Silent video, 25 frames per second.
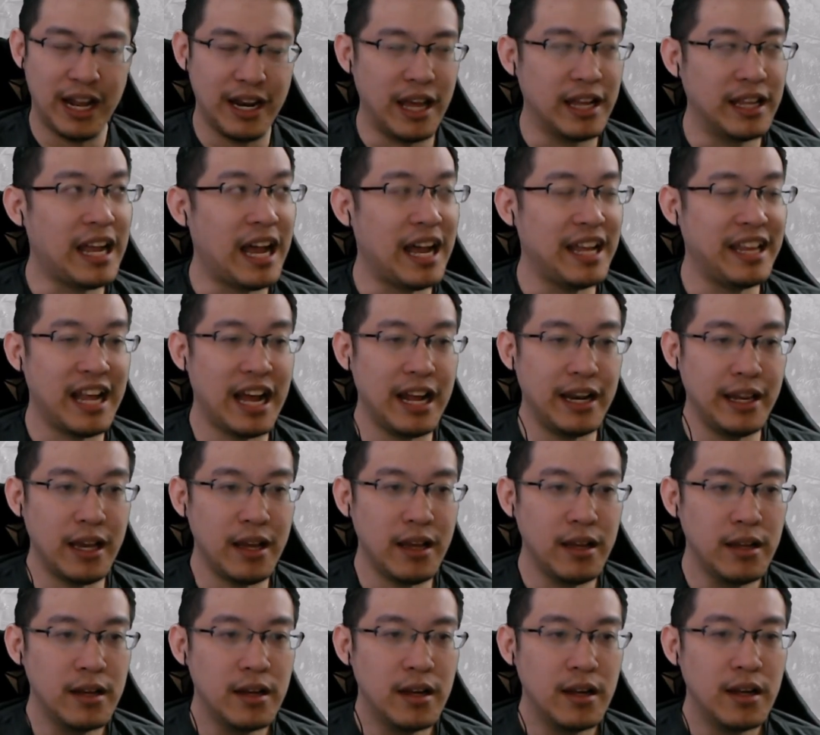
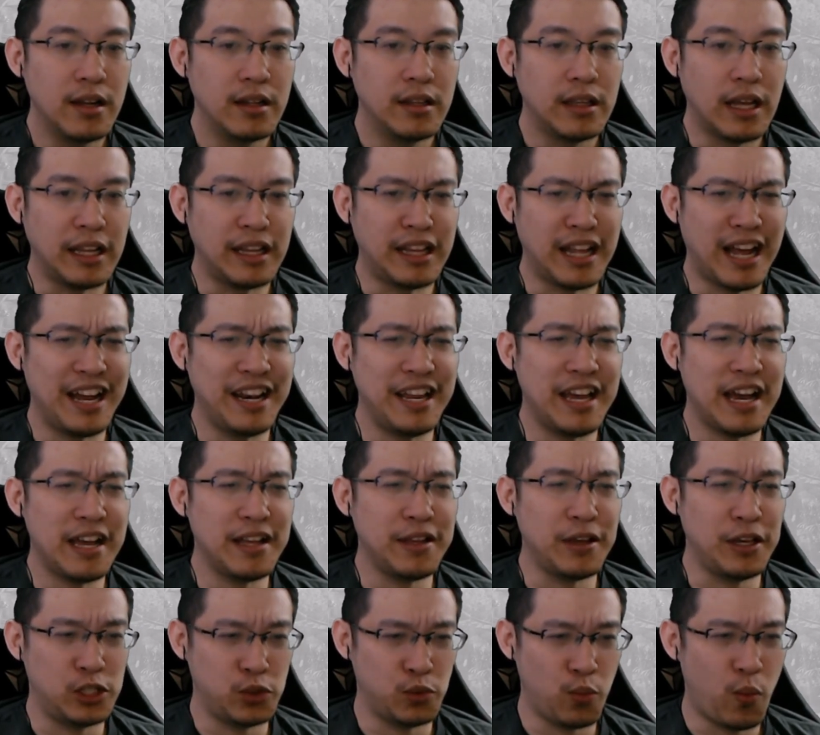Titania. Titania
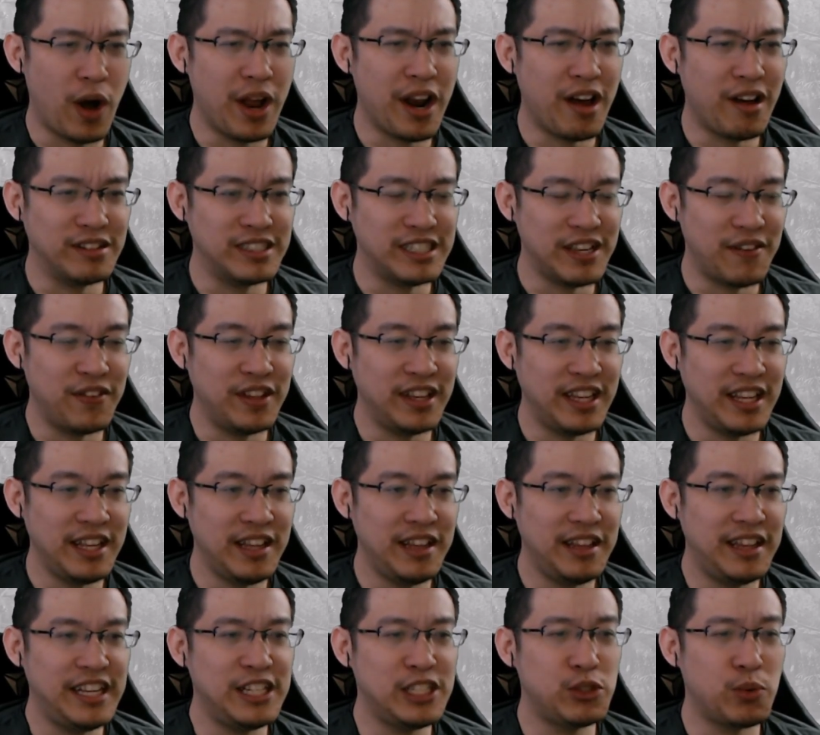is 1 out of
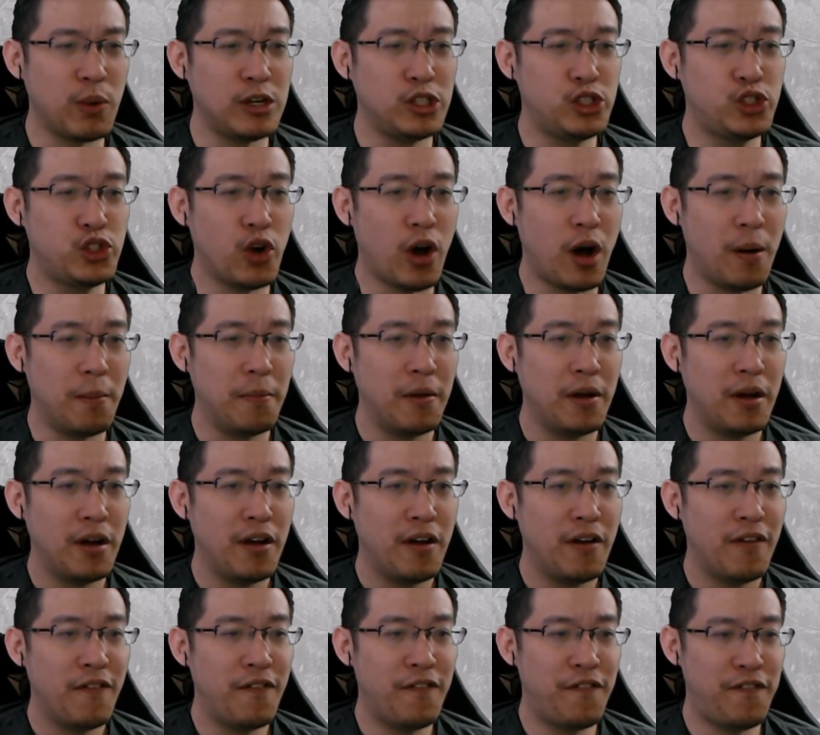17. This one dropped
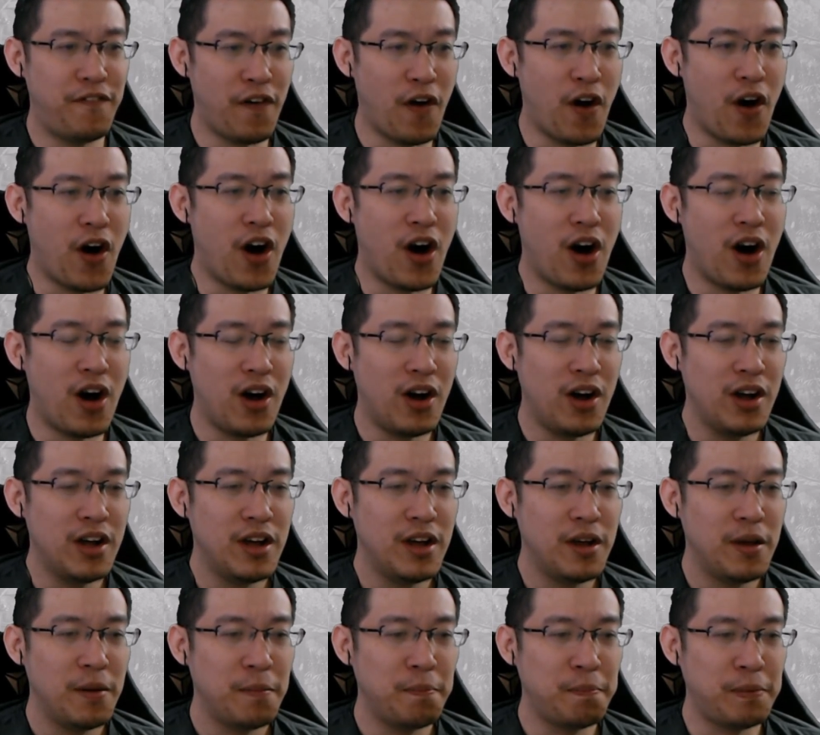4
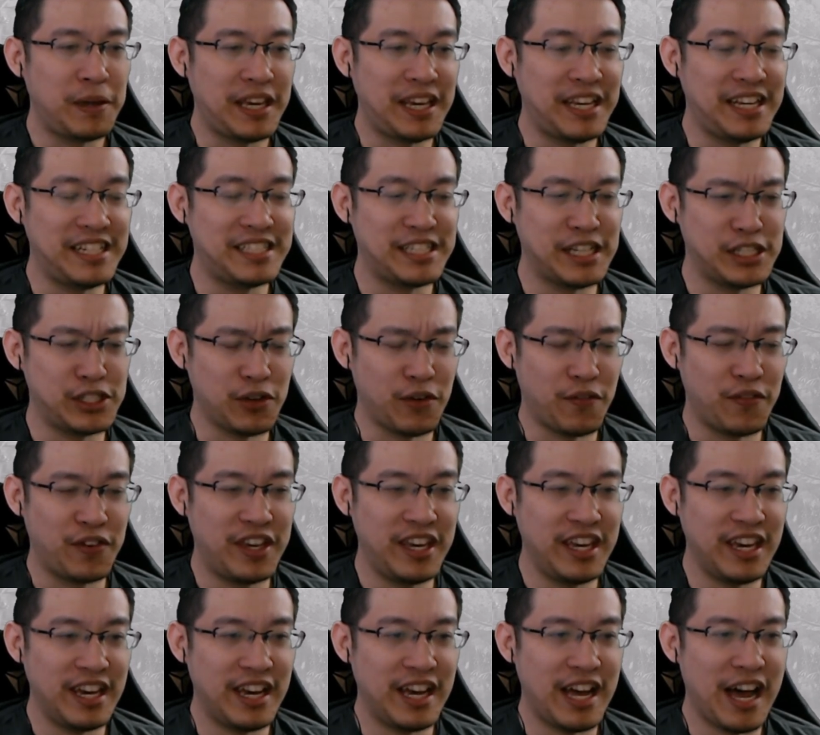pieces of
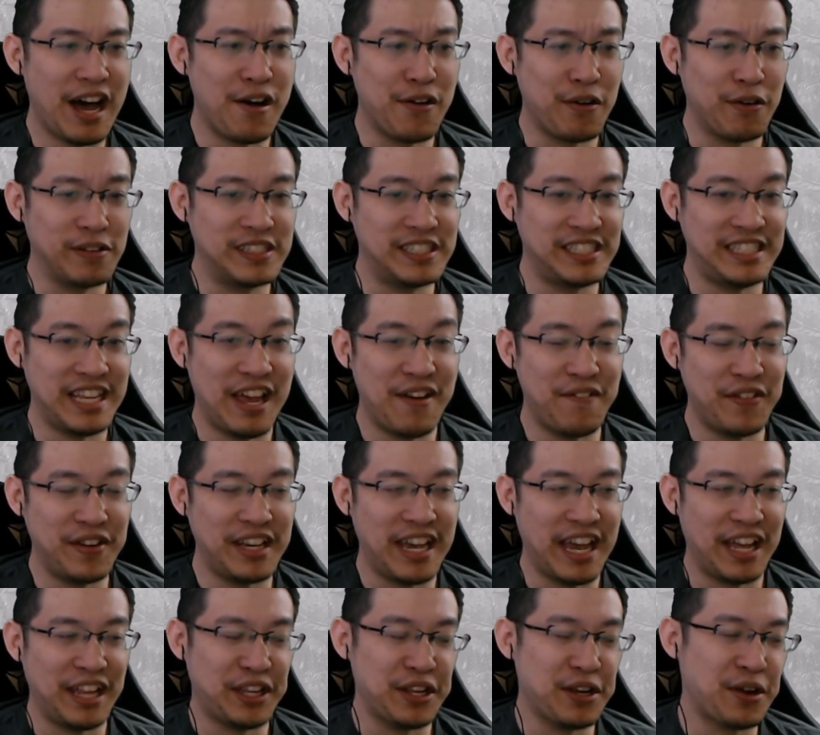gear out of 7
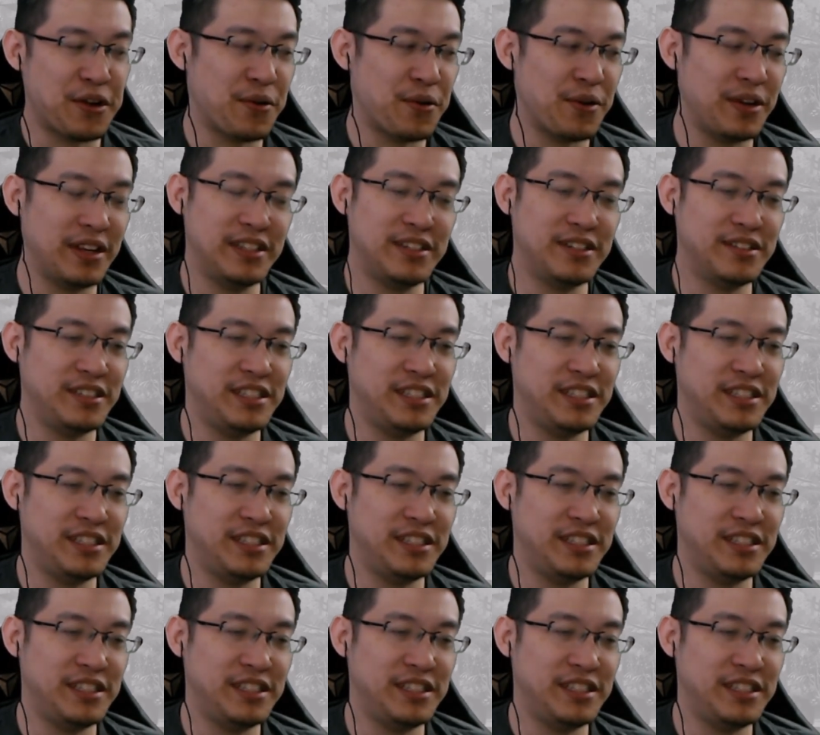categories.